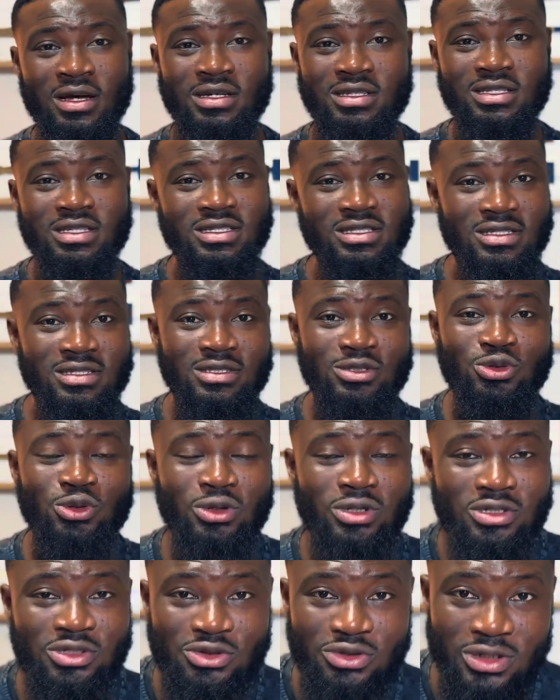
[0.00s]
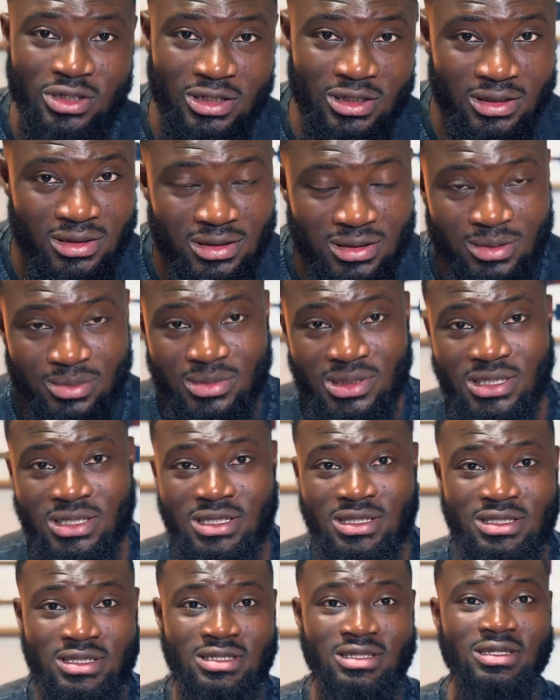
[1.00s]
this is so intriguing
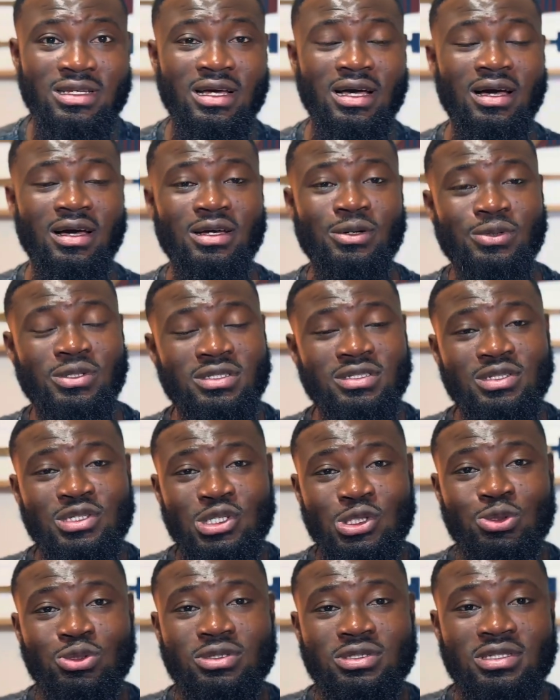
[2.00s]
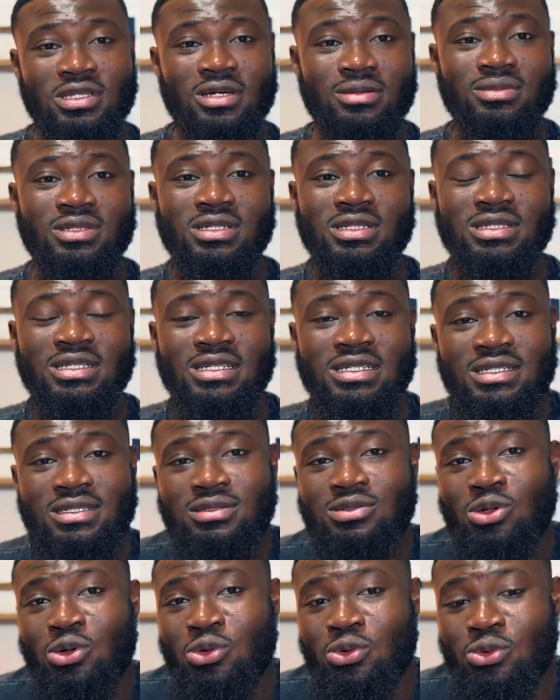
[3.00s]
because it was new to them because they
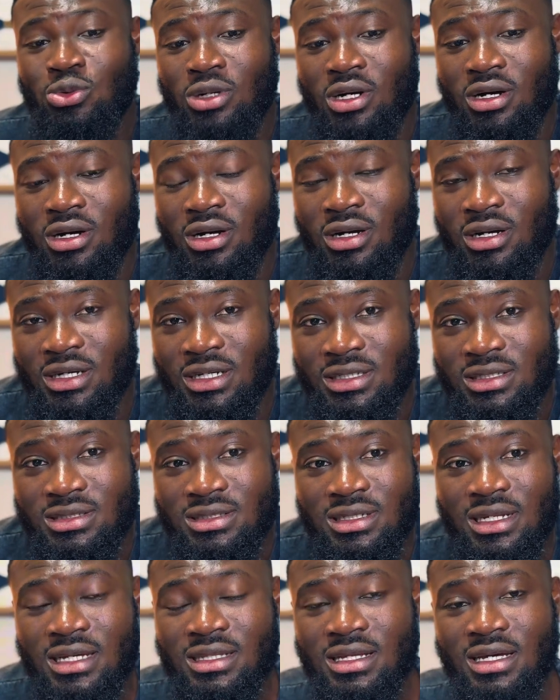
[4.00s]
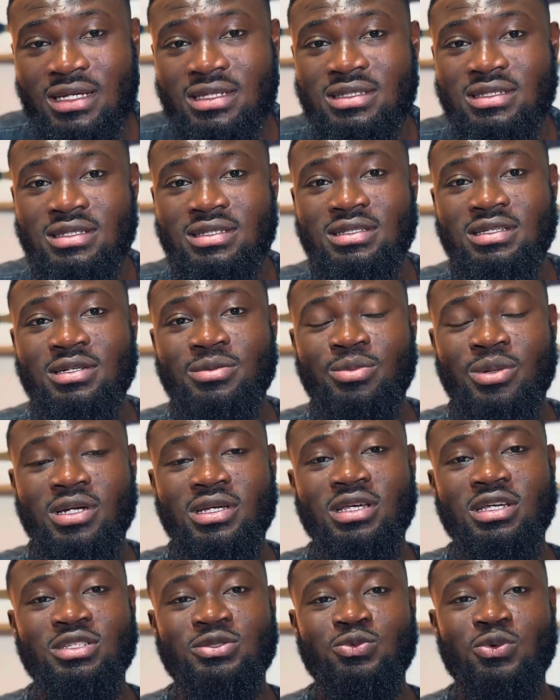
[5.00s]
didn't know anything like that existed. But
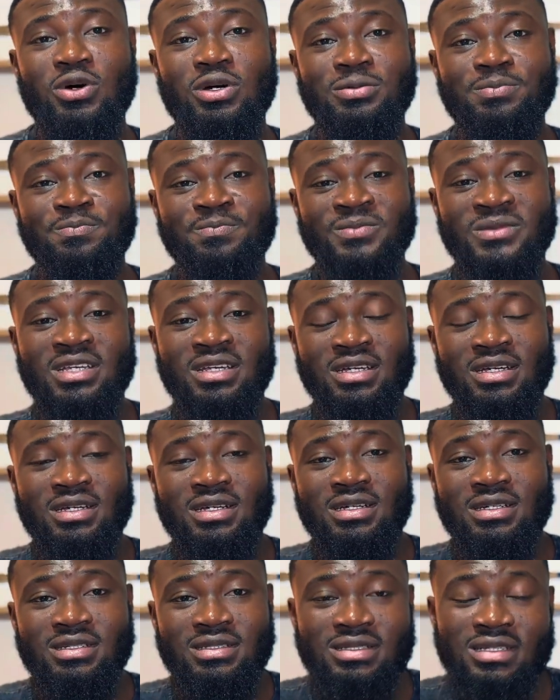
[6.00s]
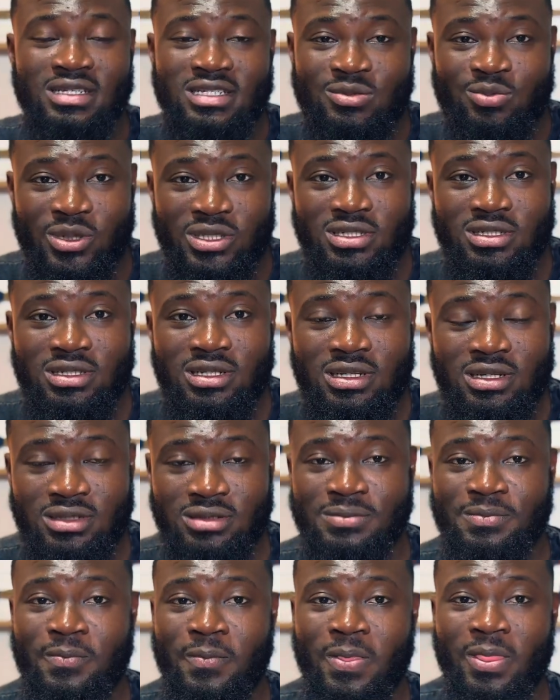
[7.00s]
guess what? This particular
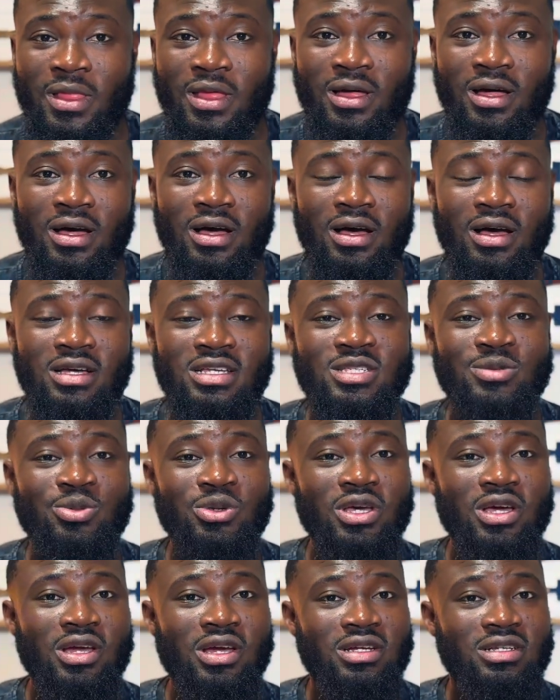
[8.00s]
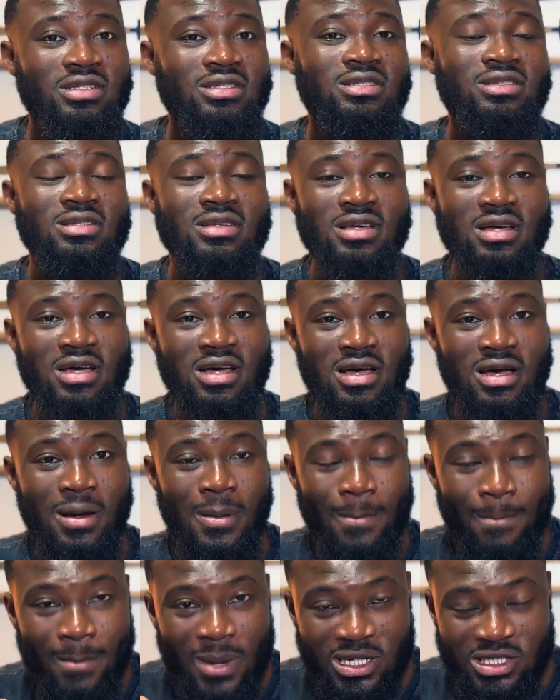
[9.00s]
spearhead
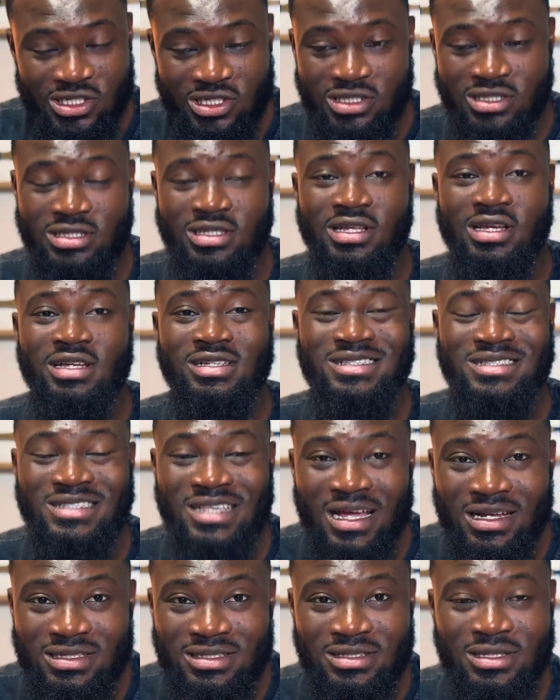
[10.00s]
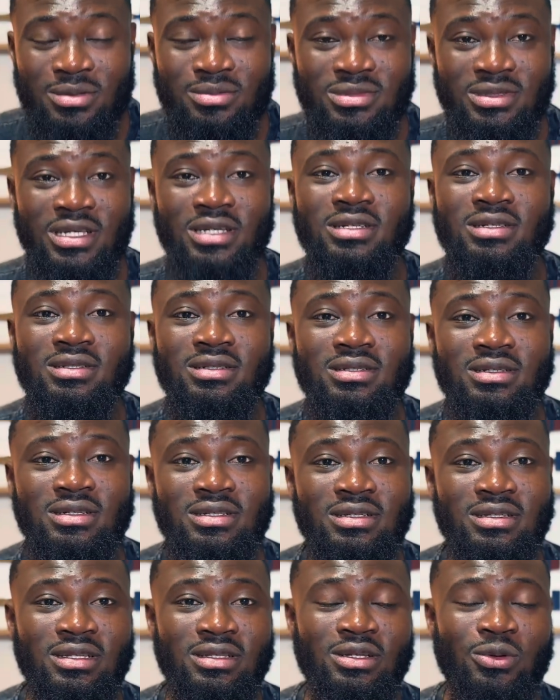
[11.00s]
matches the exact same thing
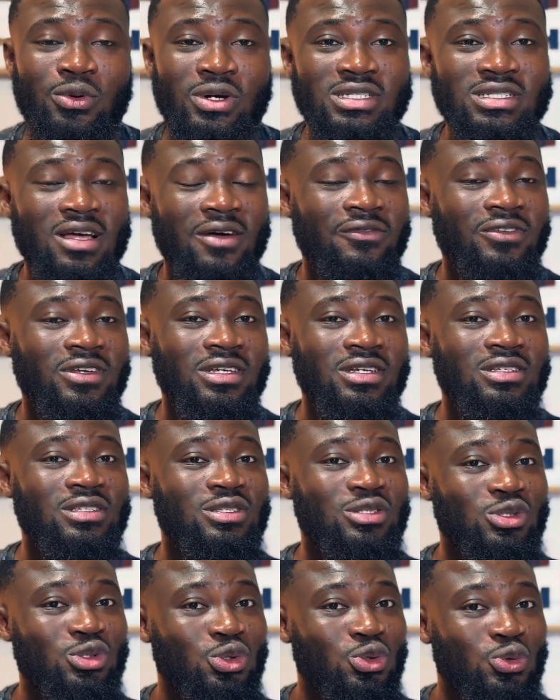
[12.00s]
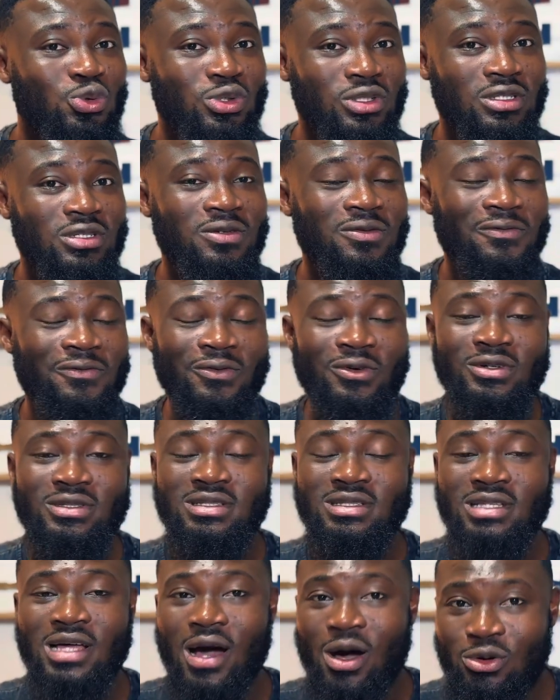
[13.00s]
the West Africans used for
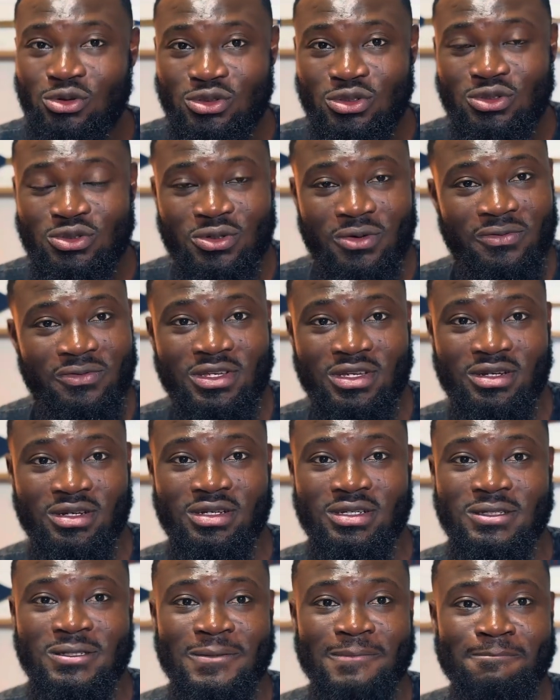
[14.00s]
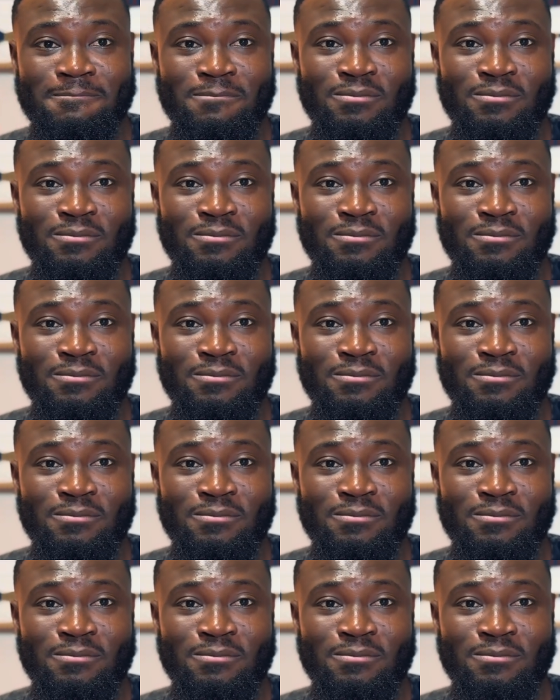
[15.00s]
thousands of years.